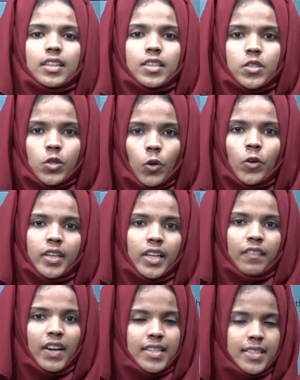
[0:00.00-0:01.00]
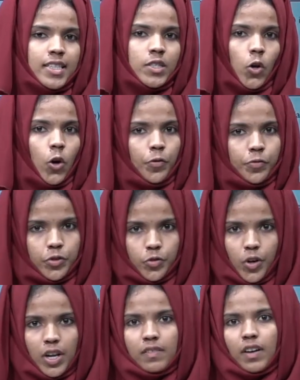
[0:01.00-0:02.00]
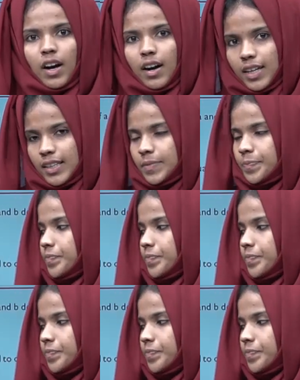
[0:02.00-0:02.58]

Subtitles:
So, divisors of 12 are